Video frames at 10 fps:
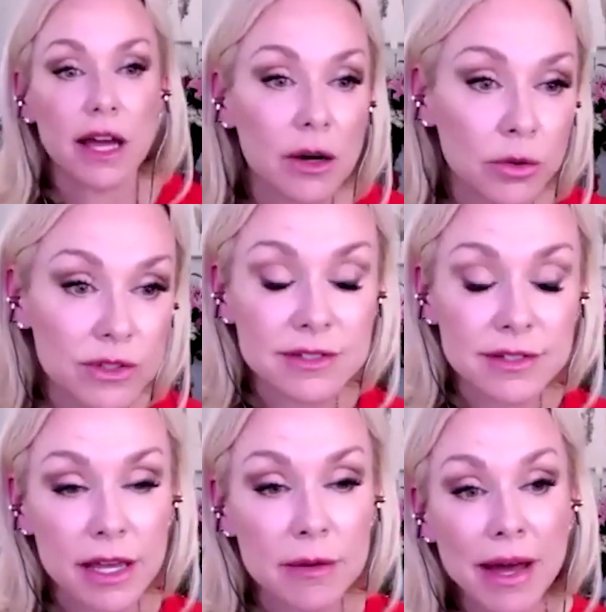I would
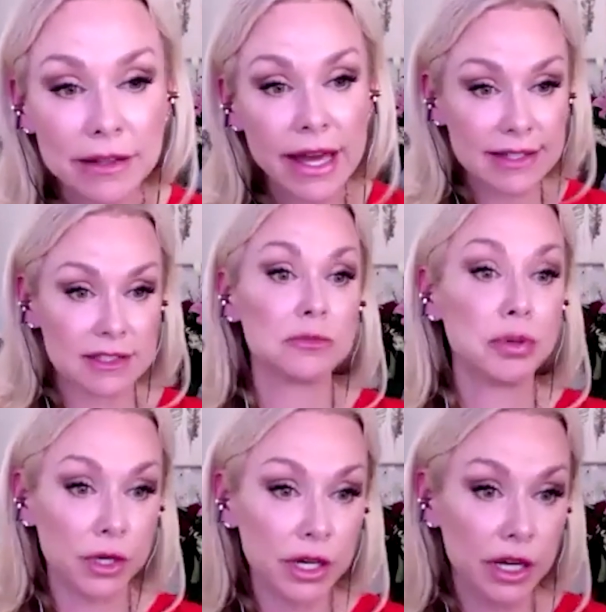say my next
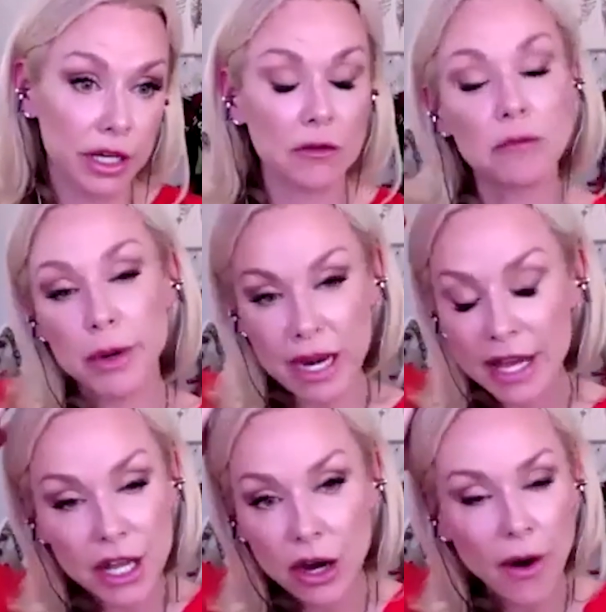book, but I
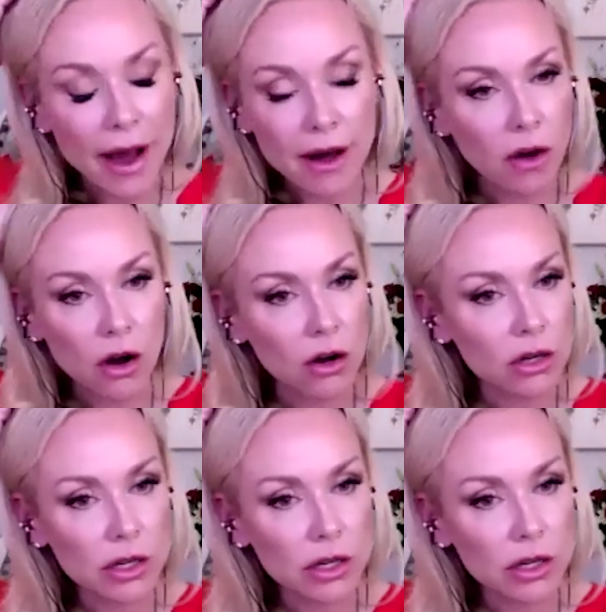know how long.